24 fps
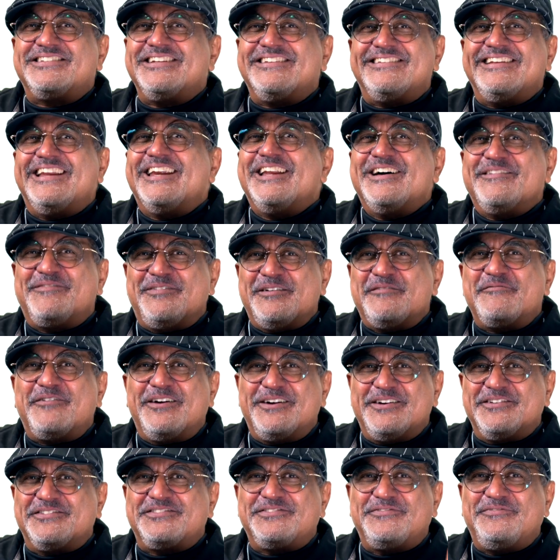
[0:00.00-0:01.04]
is enough in
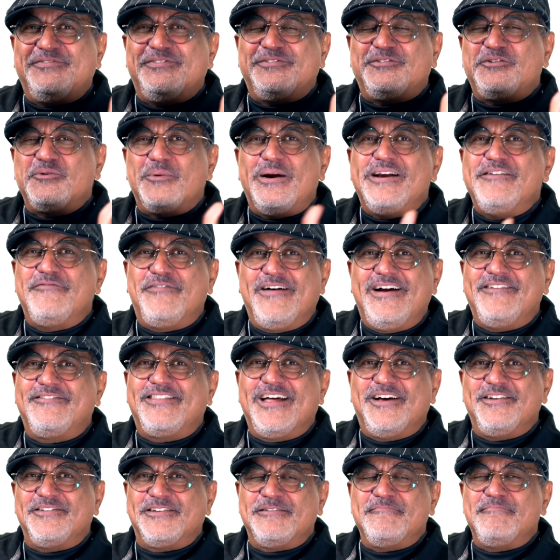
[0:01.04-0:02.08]
front of
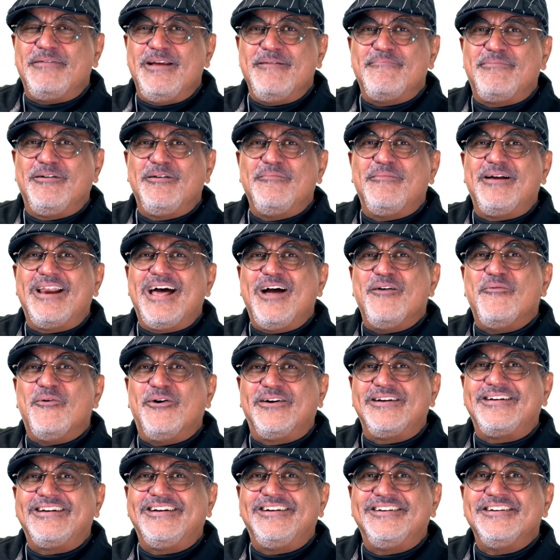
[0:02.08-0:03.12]
25,000 people, but I
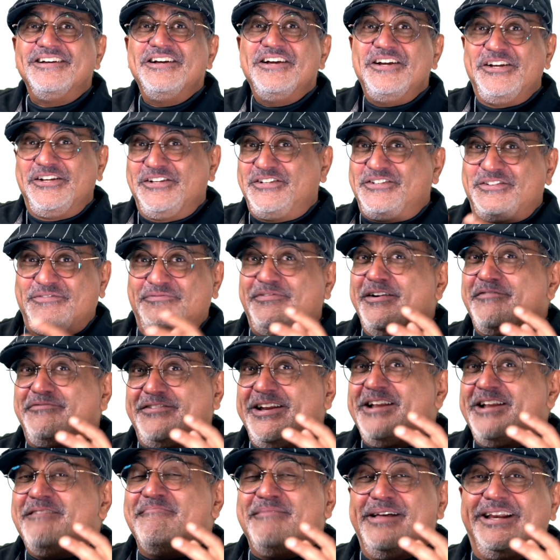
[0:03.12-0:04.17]
wanted
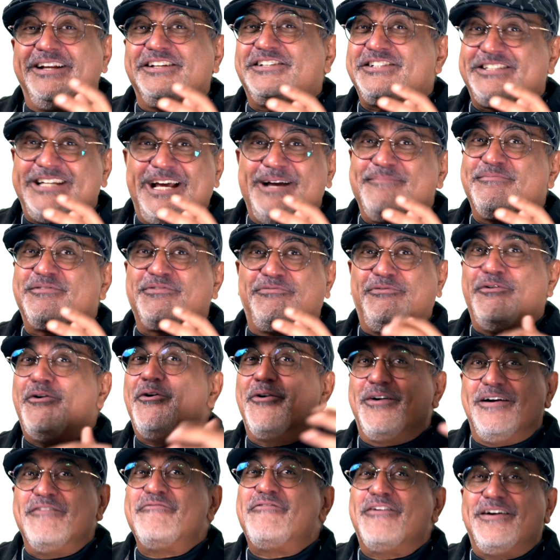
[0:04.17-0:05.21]
15 minutes times
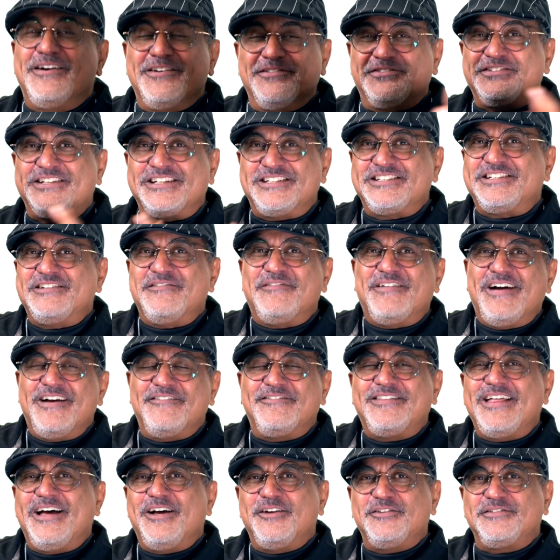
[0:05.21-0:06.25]
4 in front of
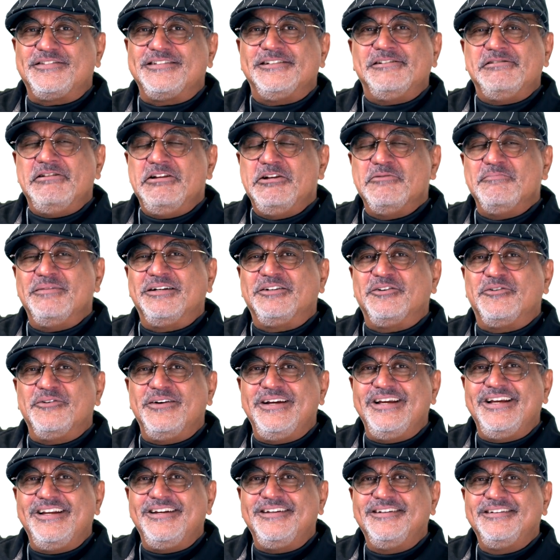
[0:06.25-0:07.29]
65,000, human
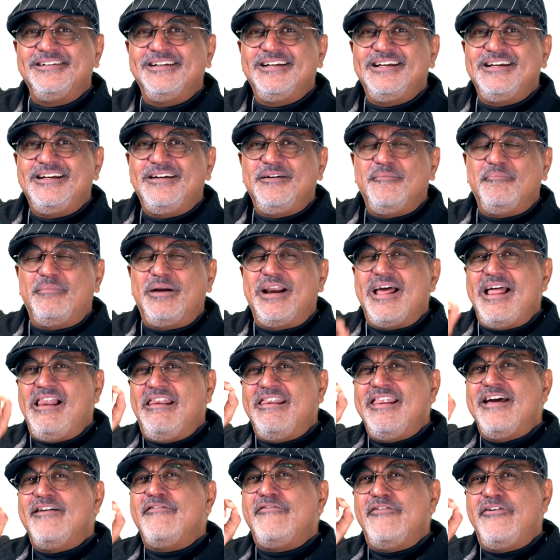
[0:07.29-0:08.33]
greed. But I'll
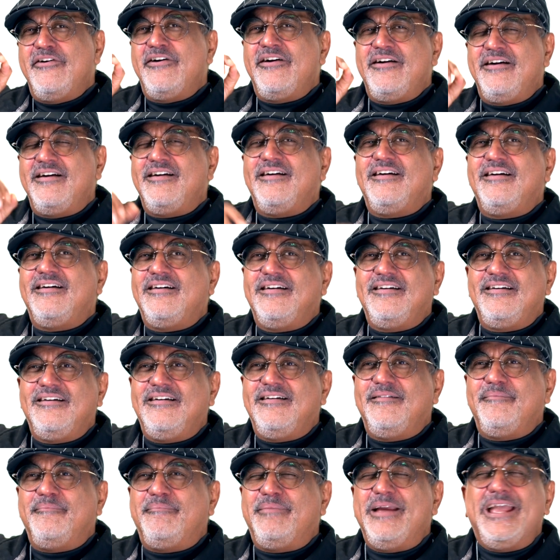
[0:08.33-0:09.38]
never
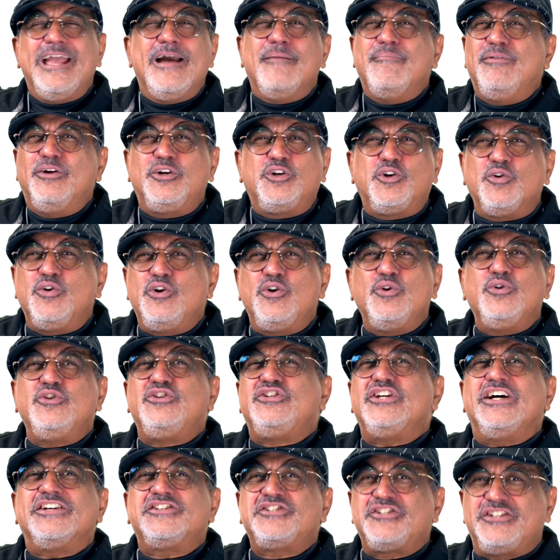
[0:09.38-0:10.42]
be able to do
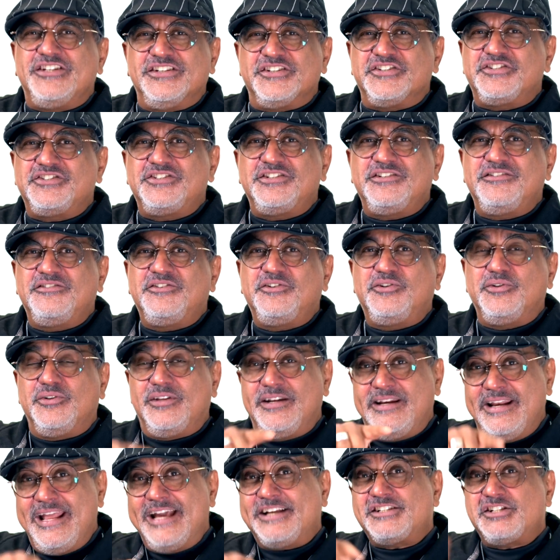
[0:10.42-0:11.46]
justice to
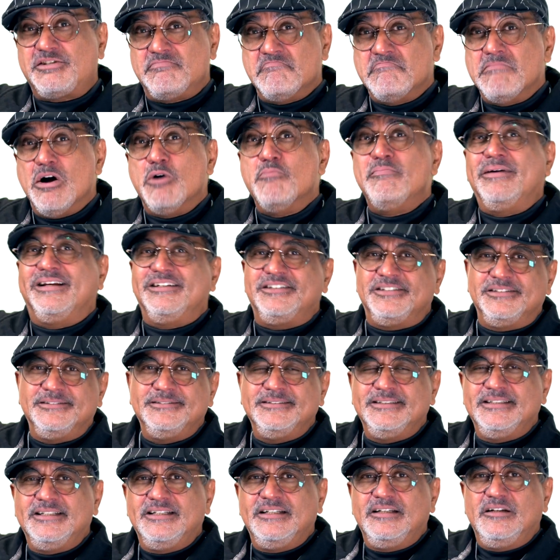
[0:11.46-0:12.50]
the next moment."
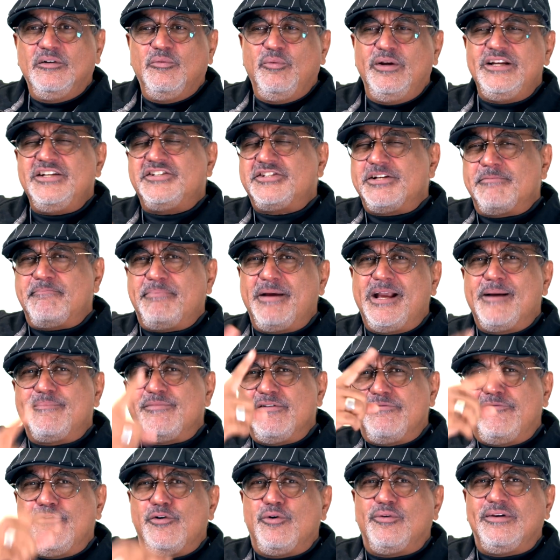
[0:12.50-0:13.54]
When he said, "Pick up
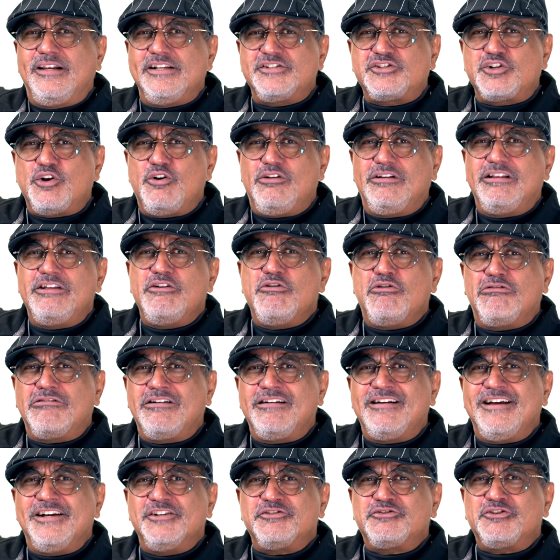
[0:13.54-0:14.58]
the phone, let's call the
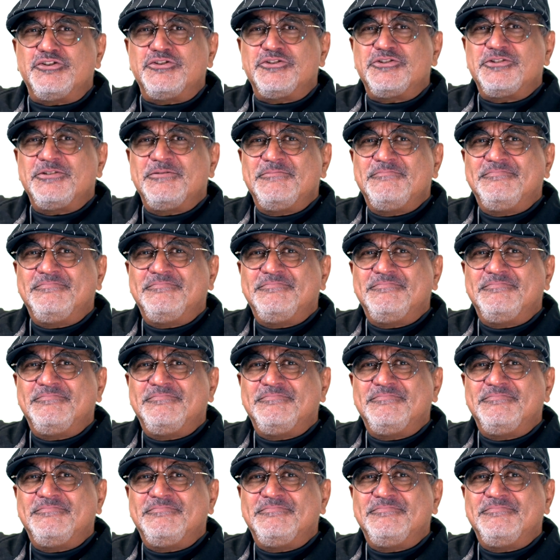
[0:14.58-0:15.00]
organizers."